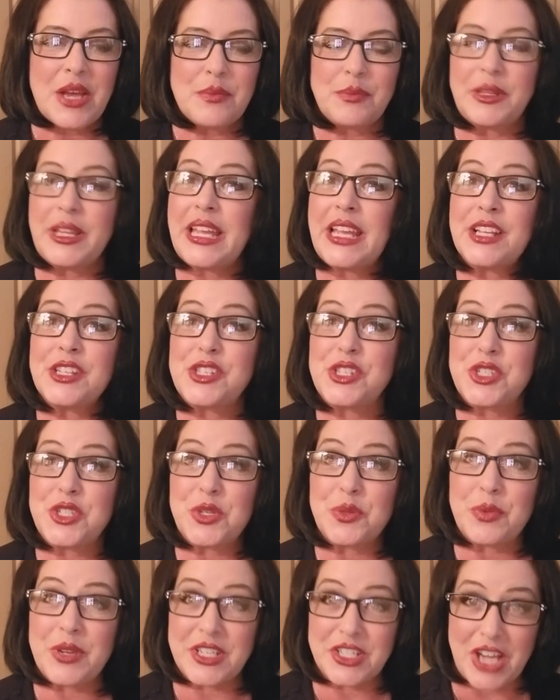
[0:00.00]
plans
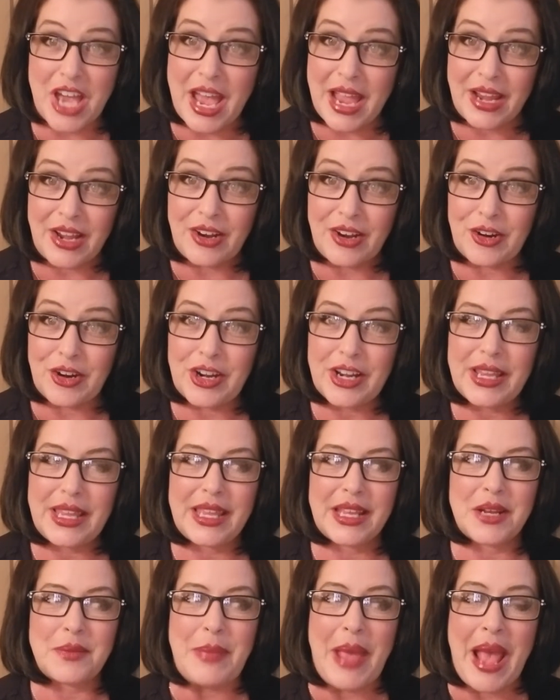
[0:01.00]
to retire
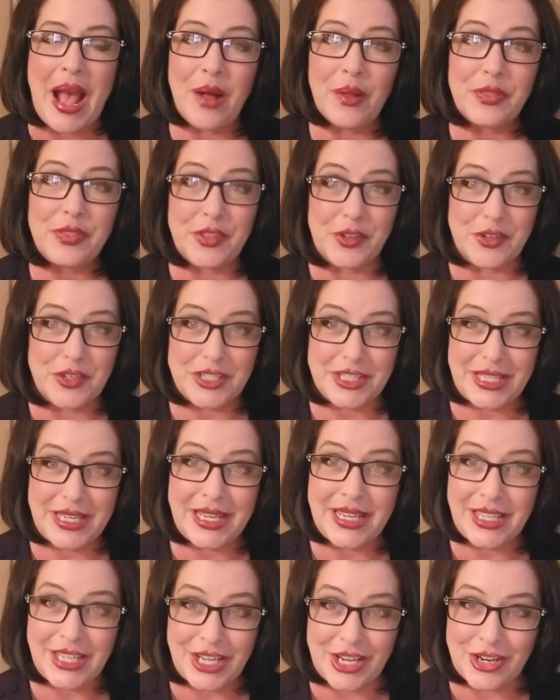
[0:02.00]
in about
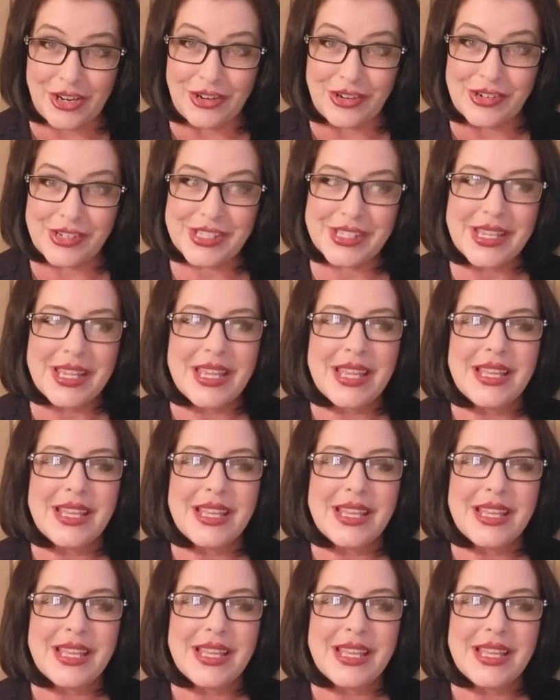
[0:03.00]
13 years.